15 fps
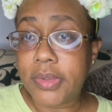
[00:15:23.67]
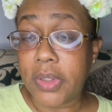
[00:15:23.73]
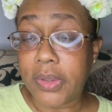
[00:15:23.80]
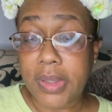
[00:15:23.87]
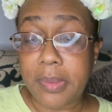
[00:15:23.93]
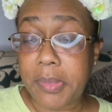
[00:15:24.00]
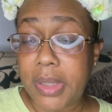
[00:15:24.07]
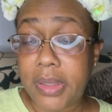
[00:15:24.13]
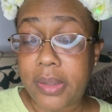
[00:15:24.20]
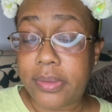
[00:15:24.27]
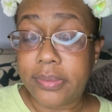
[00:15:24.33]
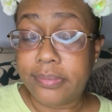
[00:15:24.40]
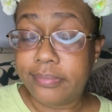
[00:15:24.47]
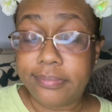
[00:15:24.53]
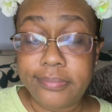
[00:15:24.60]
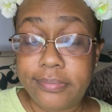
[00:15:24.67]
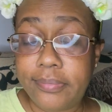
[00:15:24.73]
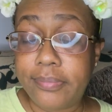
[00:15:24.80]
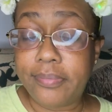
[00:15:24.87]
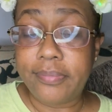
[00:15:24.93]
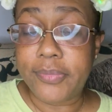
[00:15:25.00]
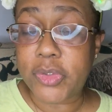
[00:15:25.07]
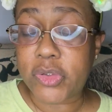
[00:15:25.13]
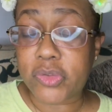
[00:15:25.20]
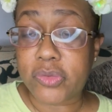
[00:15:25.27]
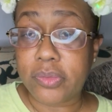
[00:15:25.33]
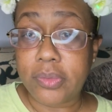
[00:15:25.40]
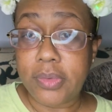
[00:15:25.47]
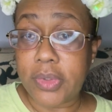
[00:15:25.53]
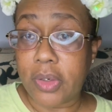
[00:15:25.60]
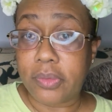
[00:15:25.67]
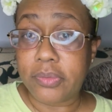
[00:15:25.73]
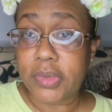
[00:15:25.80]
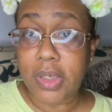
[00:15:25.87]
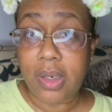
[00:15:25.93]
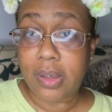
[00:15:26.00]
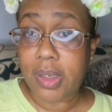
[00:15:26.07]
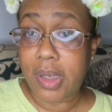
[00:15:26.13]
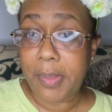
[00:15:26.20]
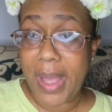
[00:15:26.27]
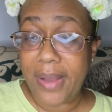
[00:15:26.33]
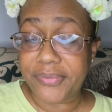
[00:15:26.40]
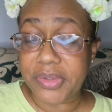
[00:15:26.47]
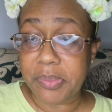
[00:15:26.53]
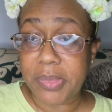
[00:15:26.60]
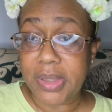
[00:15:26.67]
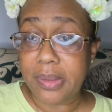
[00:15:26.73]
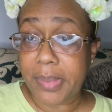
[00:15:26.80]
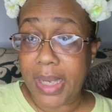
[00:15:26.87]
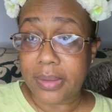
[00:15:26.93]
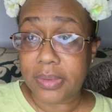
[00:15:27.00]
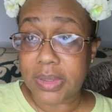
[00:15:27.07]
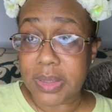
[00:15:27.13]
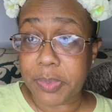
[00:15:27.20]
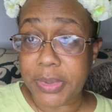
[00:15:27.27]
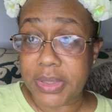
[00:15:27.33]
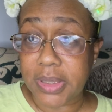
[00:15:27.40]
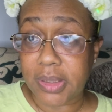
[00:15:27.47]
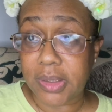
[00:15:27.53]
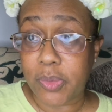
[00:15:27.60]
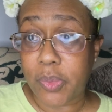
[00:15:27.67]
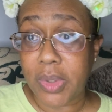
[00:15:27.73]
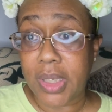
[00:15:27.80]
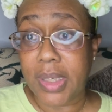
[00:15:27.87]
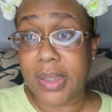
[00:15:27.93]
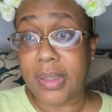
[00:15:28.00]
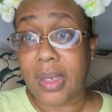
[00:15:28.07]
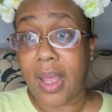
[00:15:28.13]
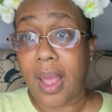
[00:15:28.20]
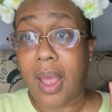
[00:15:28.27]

Don't give me any, don't y'all come after me about this particular one.